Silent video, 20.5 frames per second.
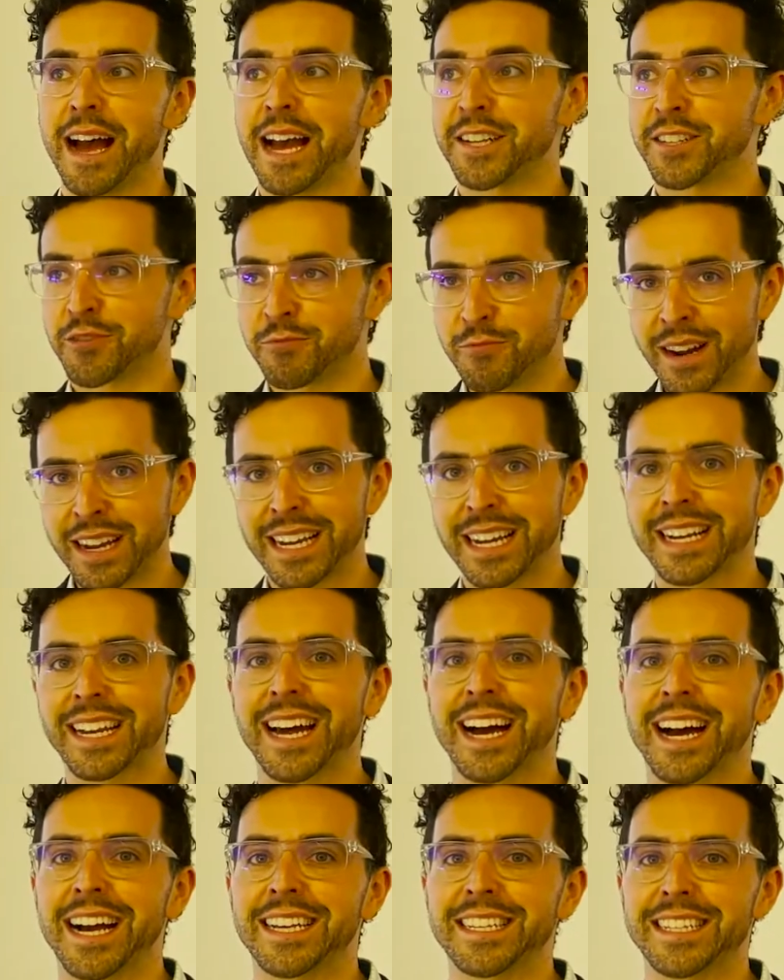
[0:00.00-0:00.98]
and to
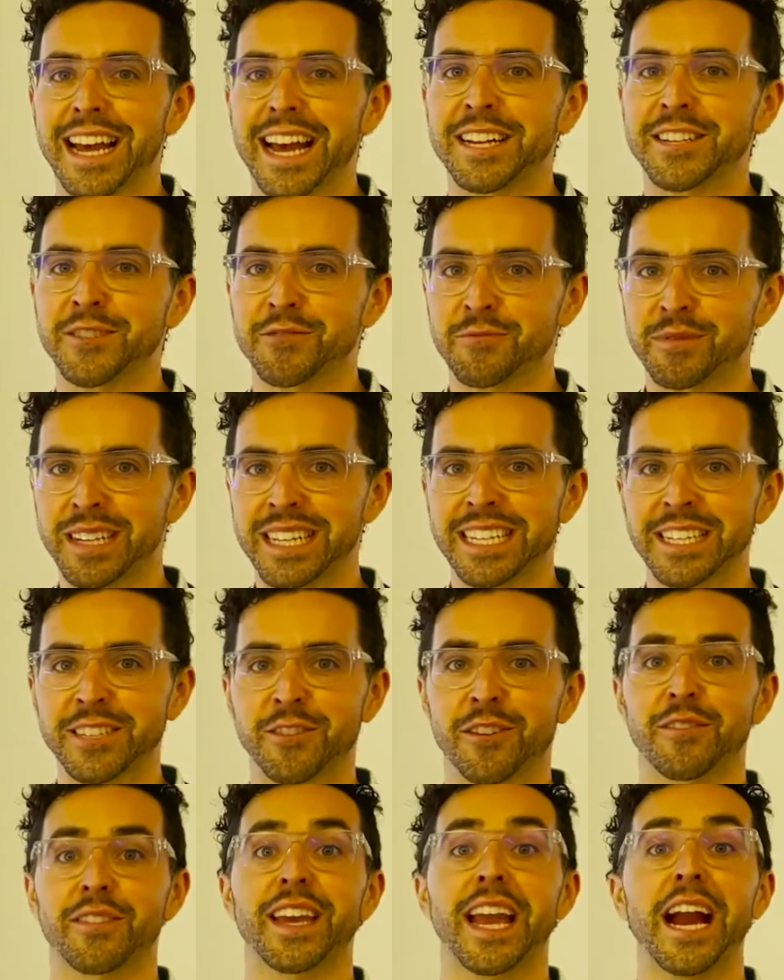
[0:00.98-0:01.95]
recognize and to really
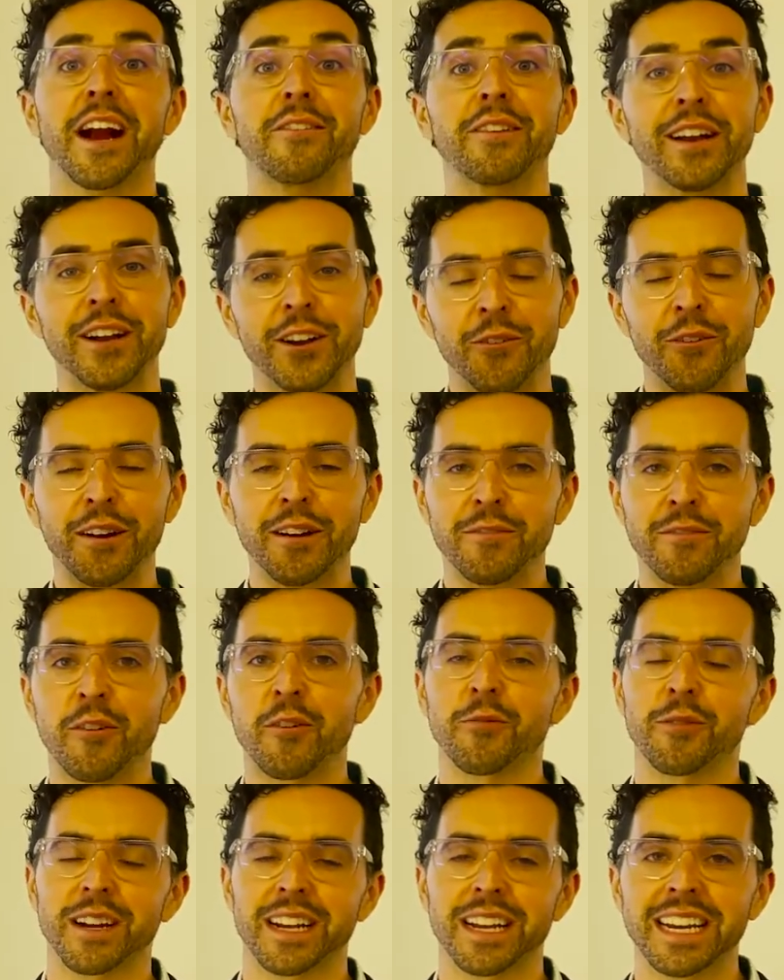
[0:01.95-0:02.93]
sort of carry going
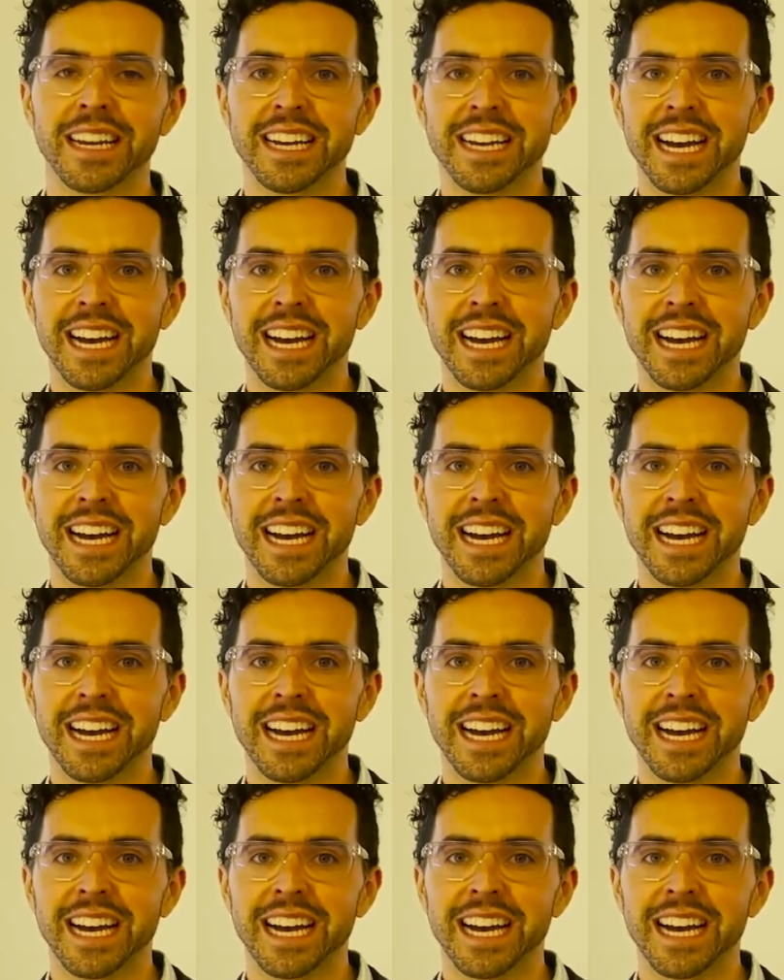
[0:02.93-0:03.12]
forward